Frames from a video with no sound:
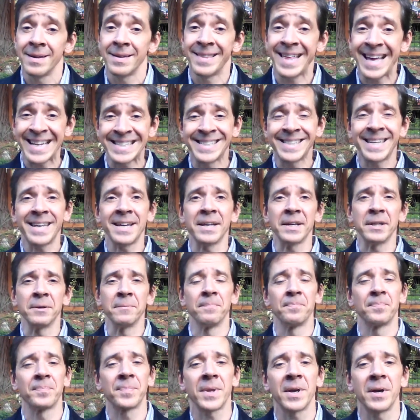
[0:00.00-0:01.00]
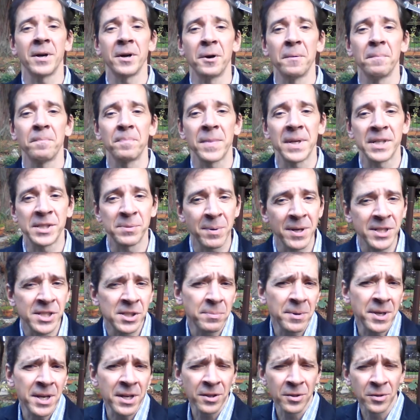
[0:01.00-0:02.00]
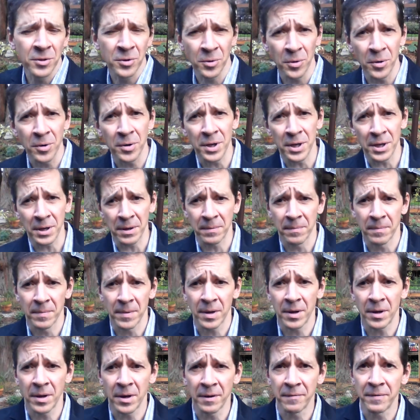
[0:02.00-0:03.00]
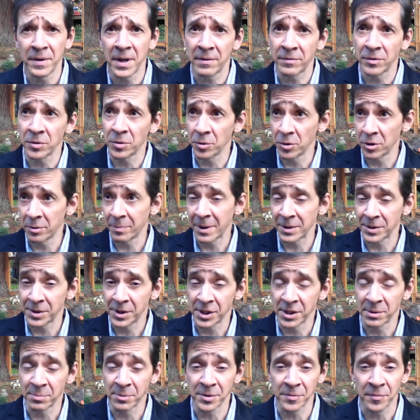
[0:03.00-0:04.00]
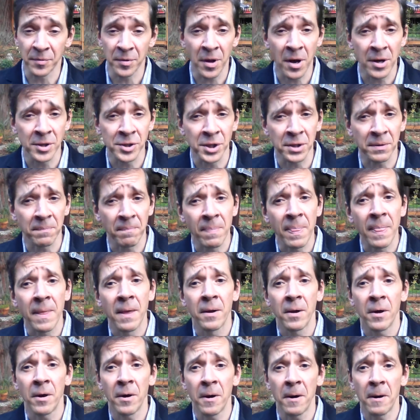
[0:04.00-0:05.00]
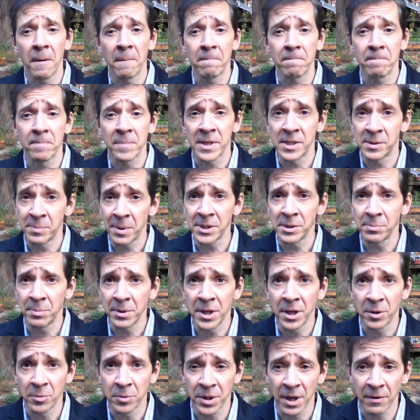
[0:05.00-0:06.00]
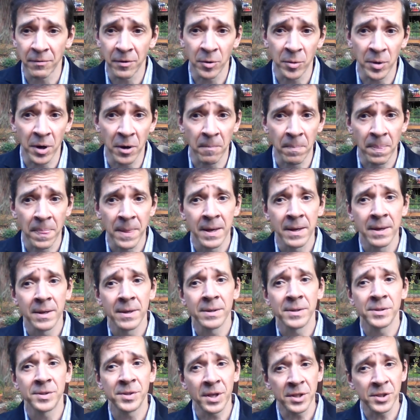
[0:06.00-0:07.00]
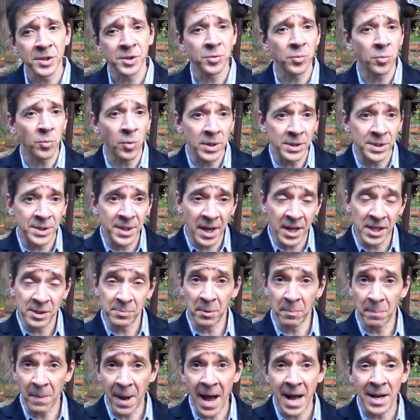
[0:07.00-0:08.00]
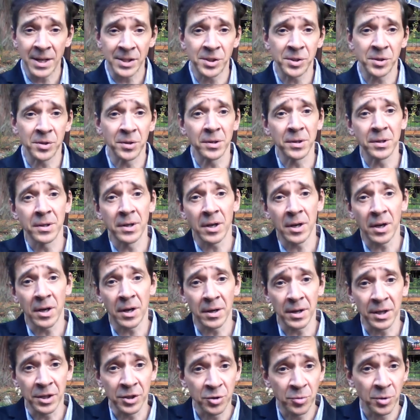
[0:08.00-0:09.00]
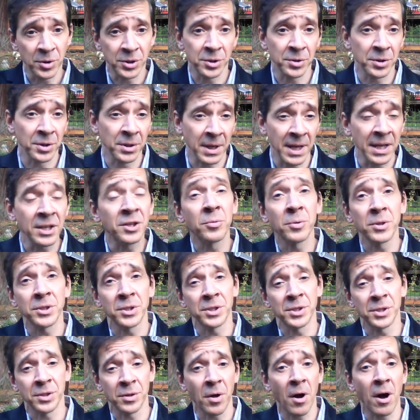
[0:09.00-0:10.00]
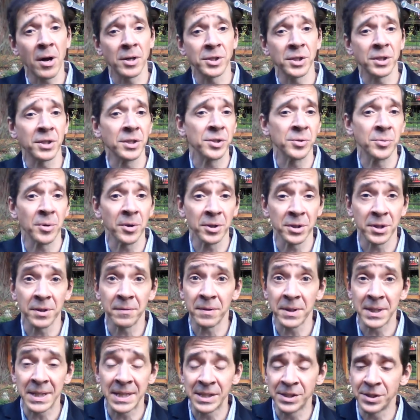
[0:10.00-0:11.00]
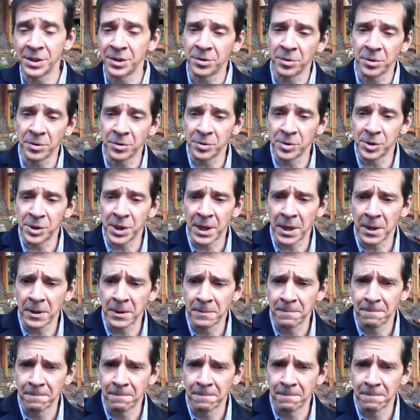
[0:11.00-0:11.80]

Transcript: That said, it's best to begin learning. If you have to learn about systems of logic, it's best to begin with FOL. Since once that has been mastered, intuitionist logic is relatively easy to understand.